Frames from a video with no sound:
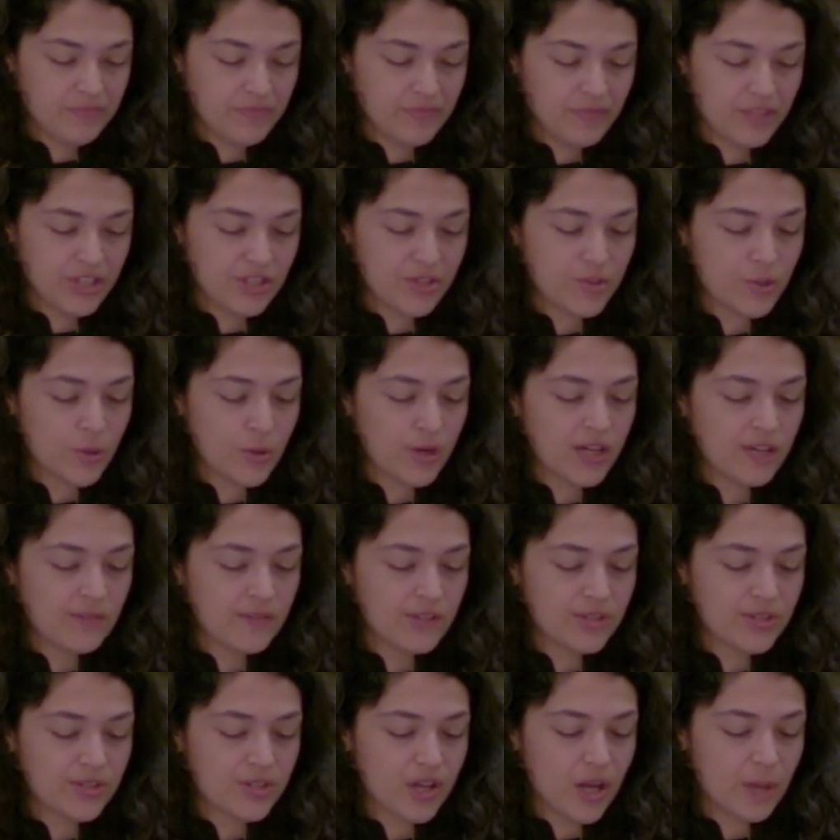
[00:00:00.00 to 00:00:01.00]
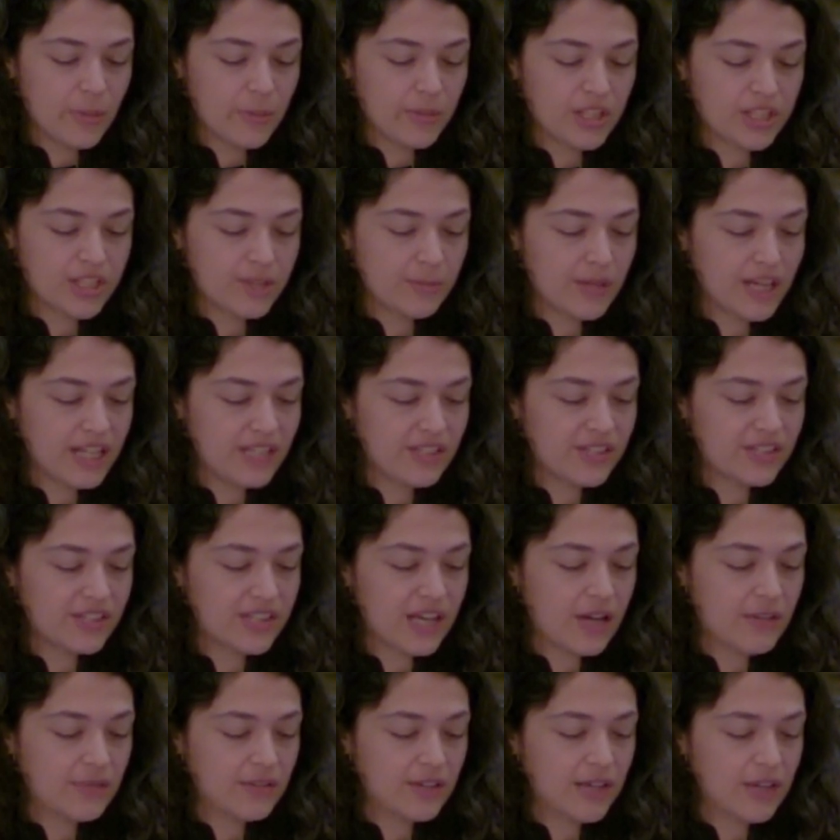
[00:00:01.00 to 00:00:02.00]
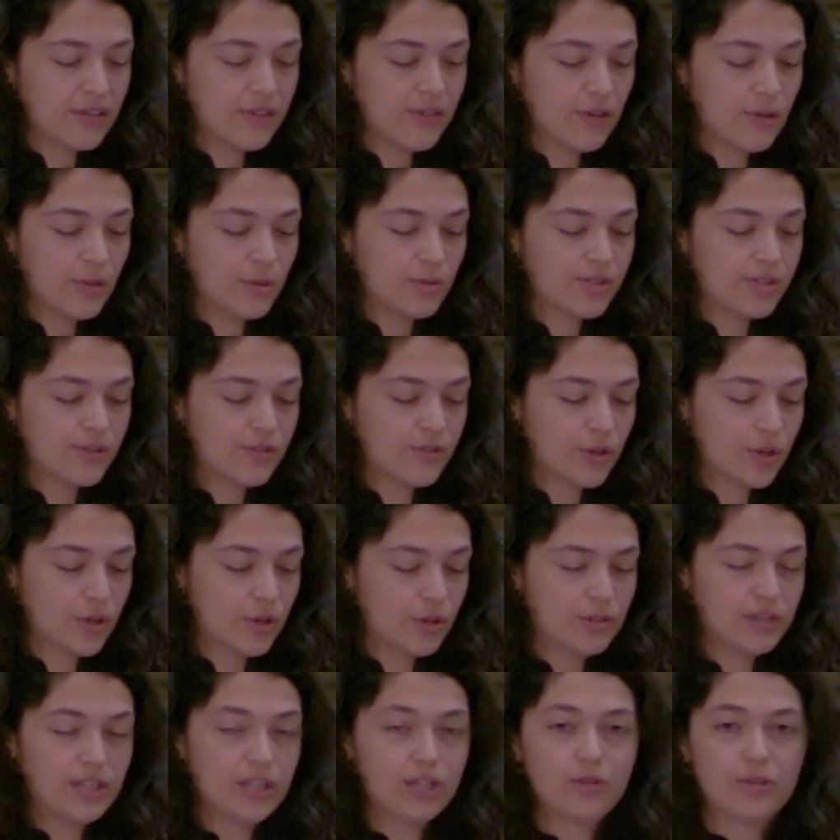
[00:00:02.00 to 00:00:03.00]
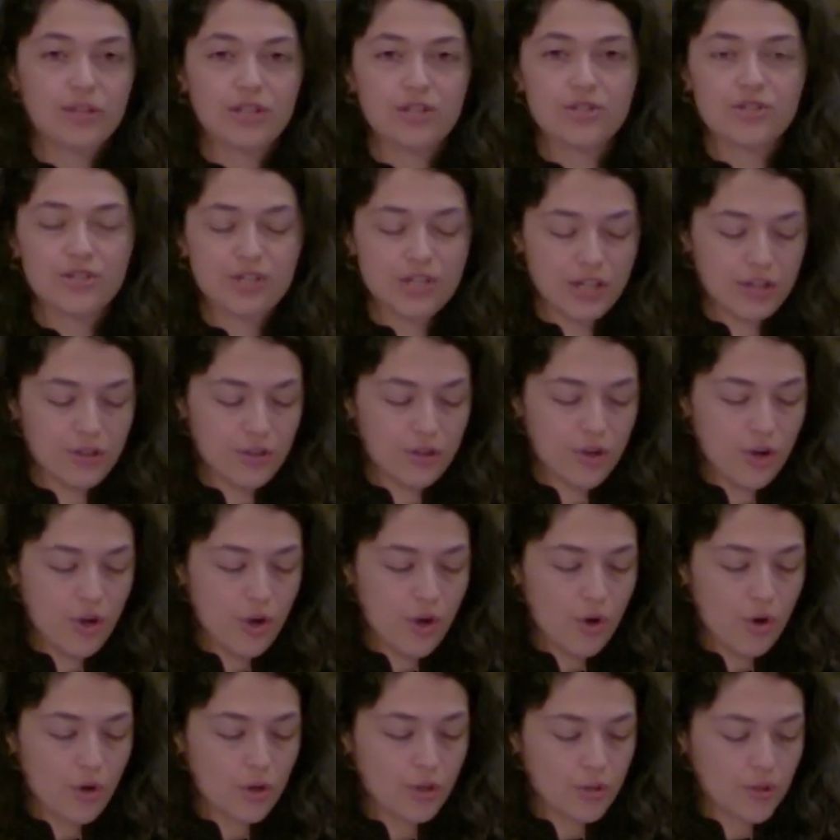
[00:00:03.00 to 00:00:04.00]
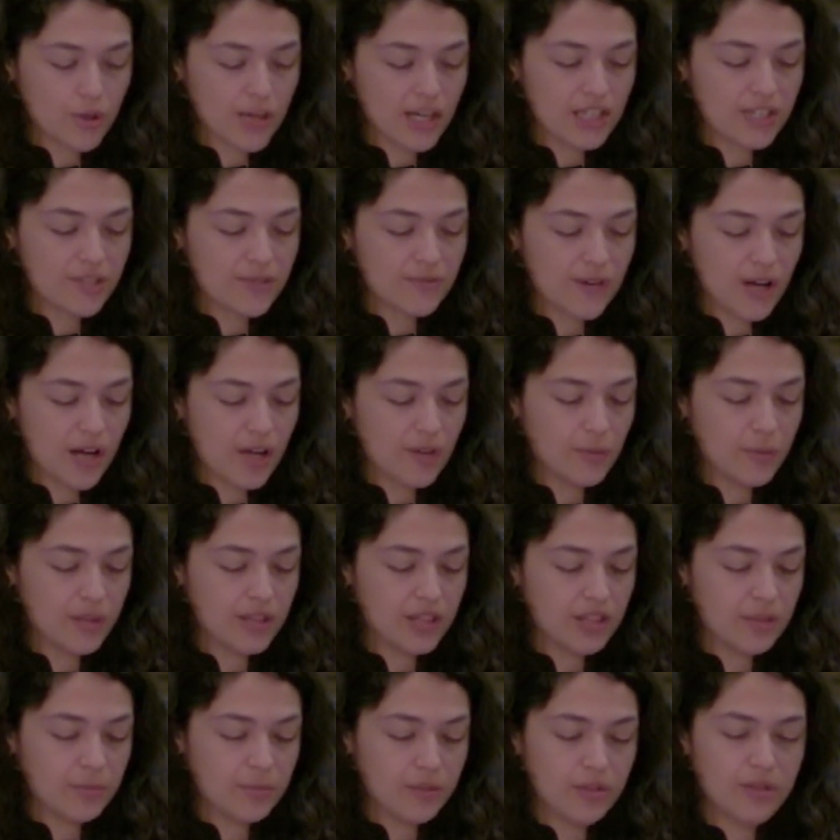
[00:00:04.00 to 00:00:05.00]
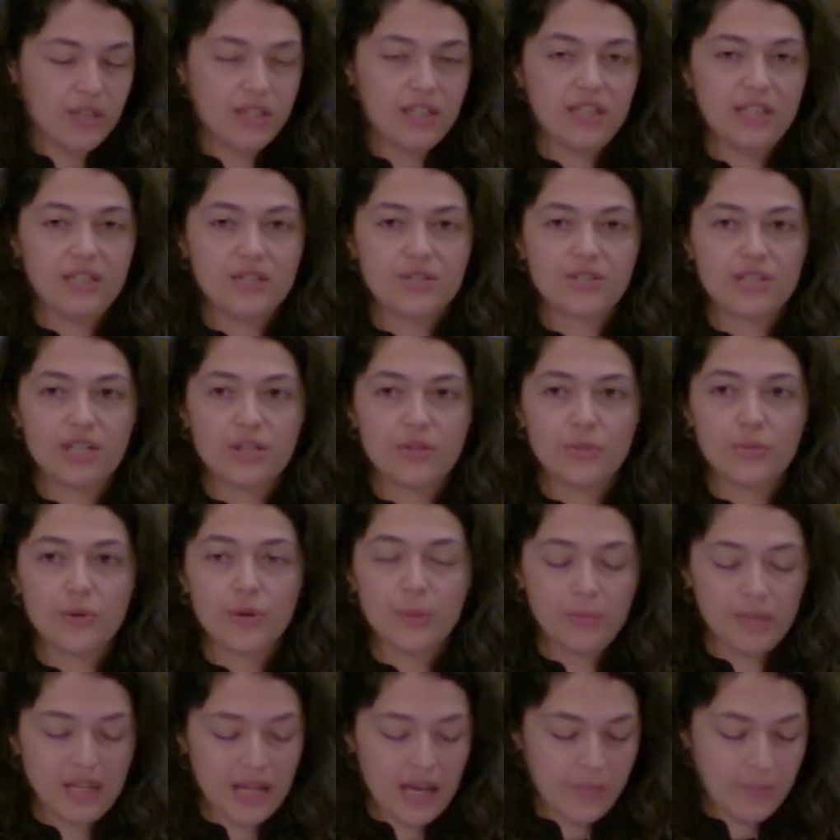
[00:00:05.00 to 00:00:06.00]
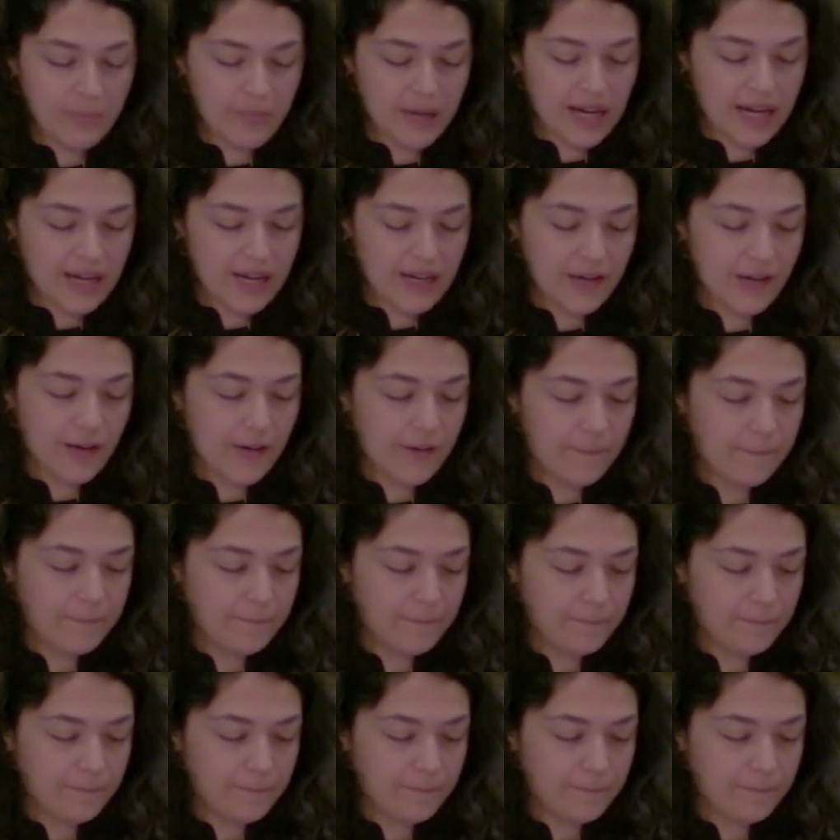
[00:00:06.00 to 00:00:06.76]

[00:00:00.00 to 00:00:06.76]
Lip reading: The story of the psalmist might sound like those of the early Christian or Christ-following communities in the Roman Empire.